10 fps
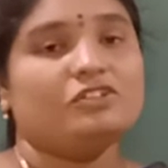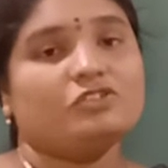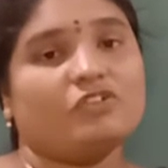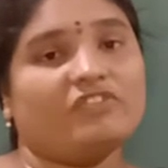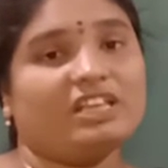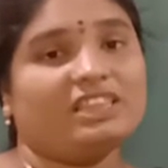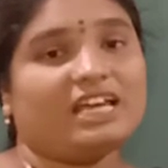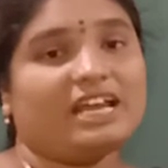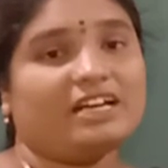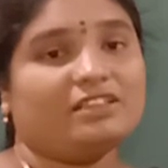So when
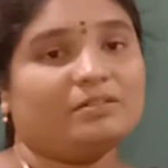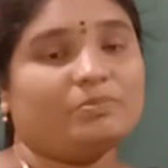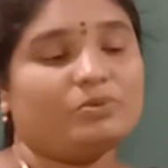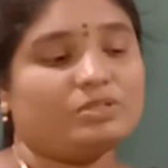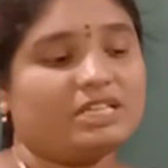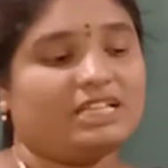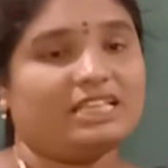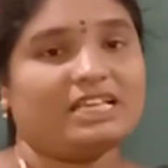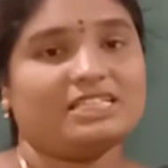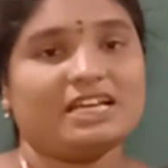the earth moves
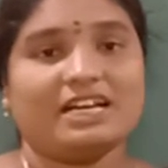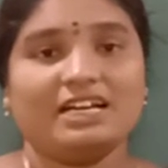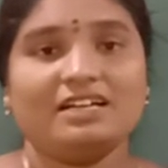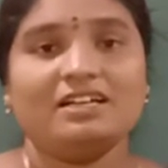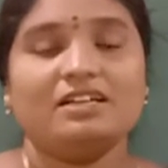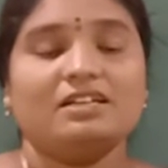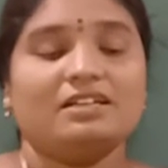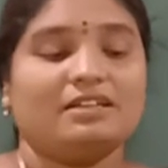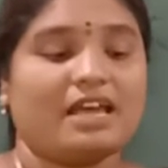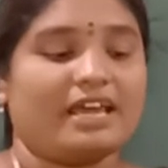in a sudden
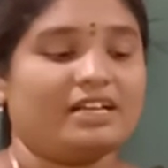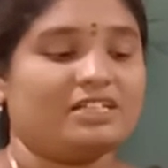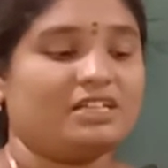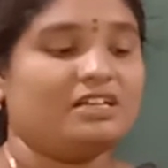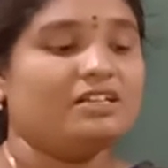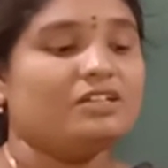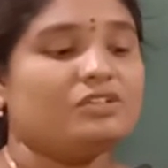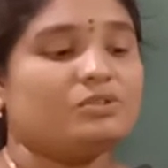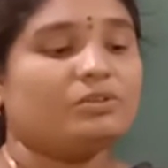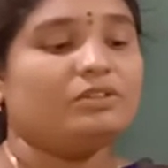direction,
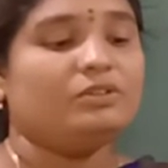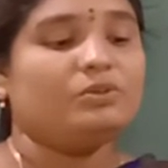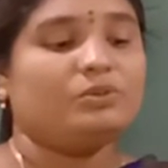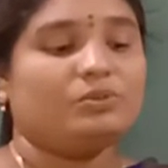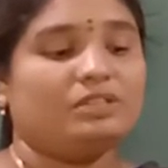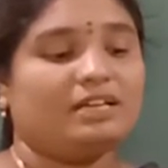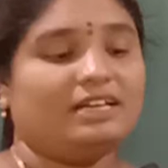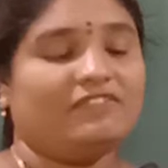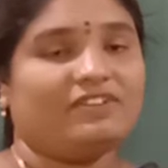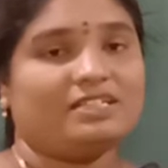so due to the
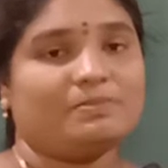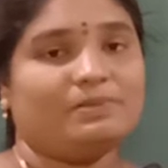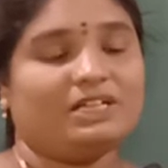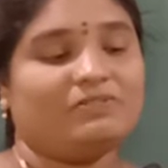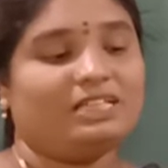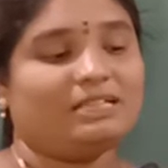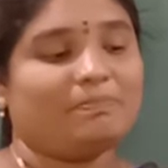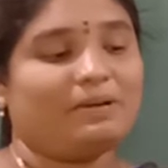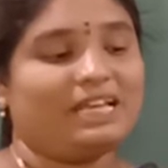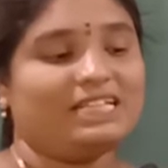difference between
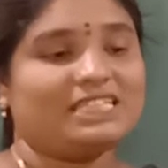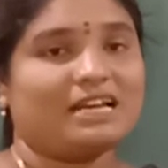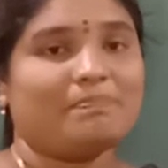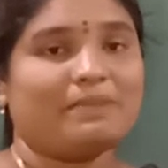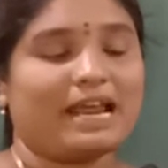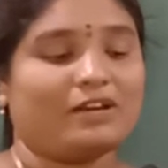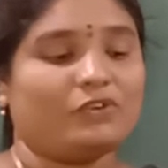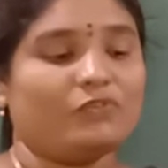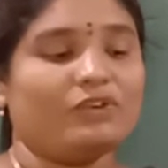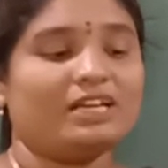the plains and
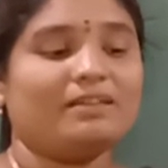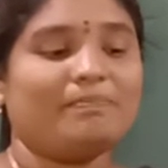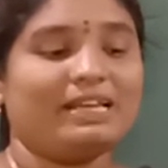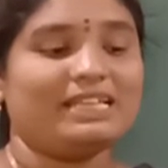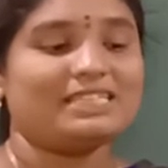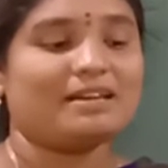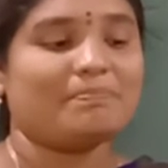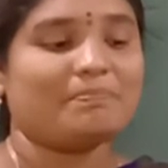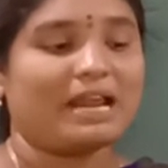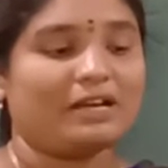plateau, where the plains
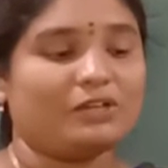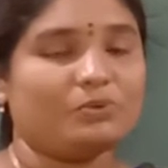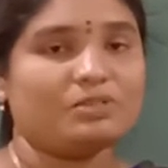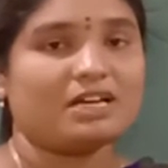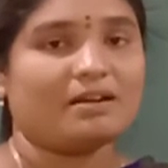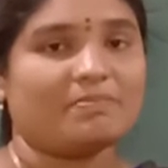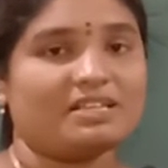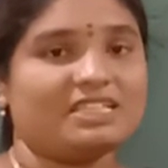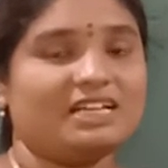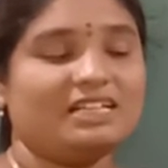and plateaus are
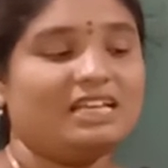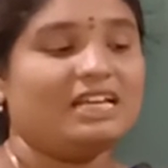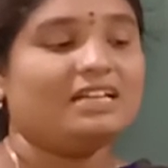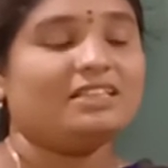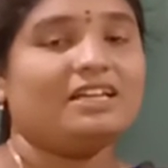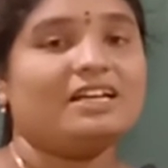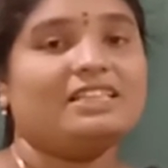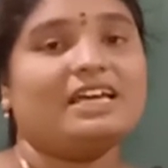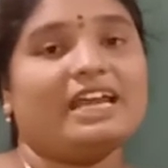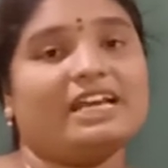present,
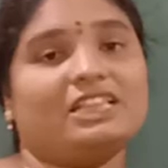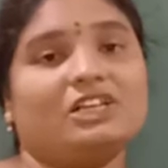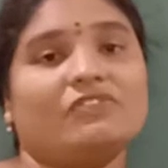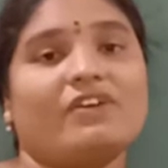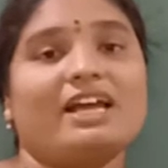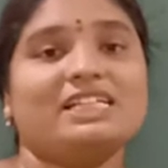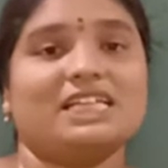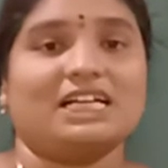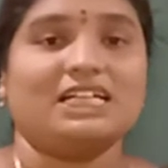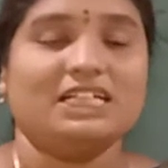there the earthquakes
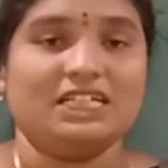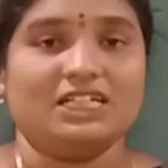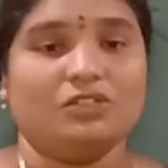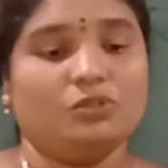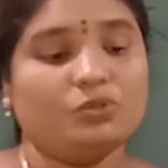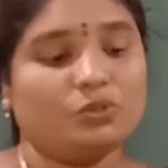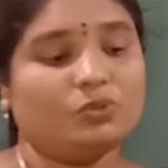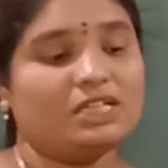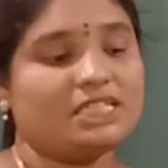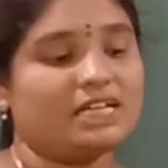occur. Due to
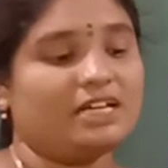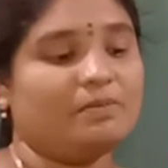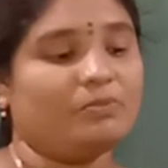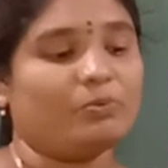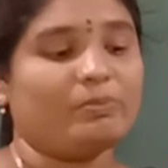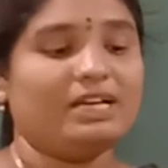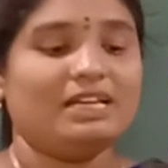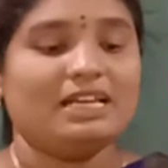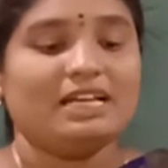the sudden movement,